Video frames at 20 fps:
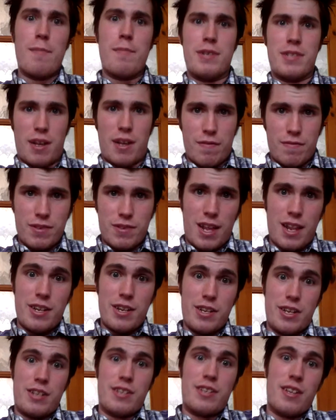myself
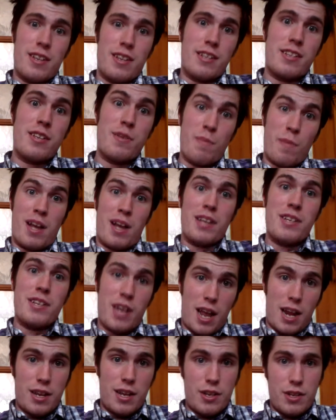challenges, and this is my
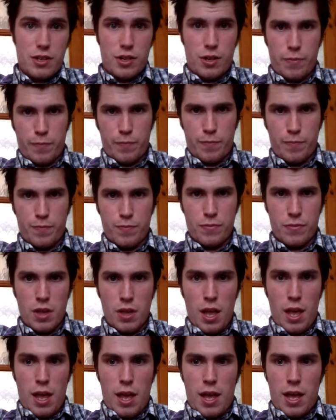challenge.
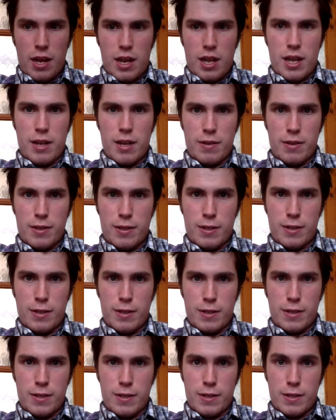And
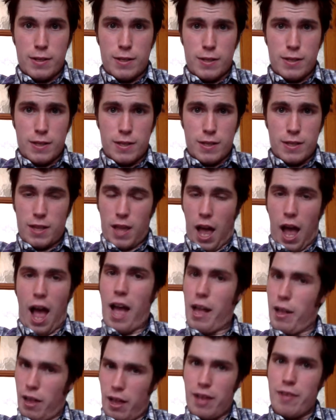
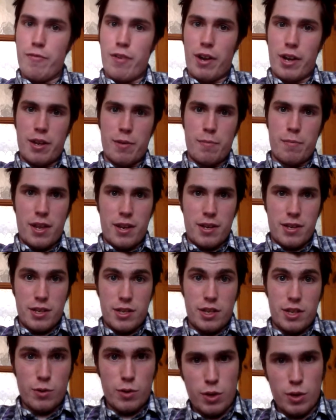I recommend
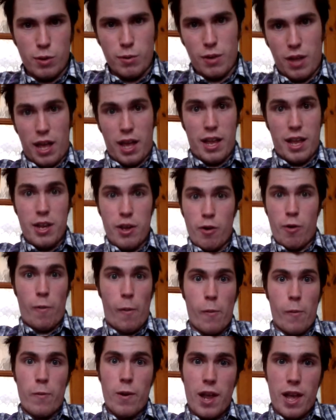you do that in your
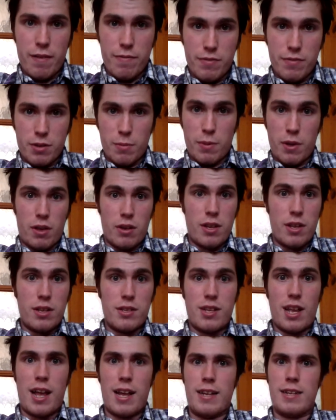own life. To be
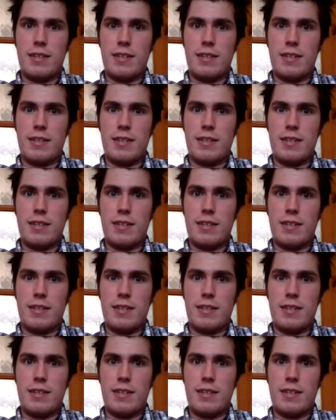honest, I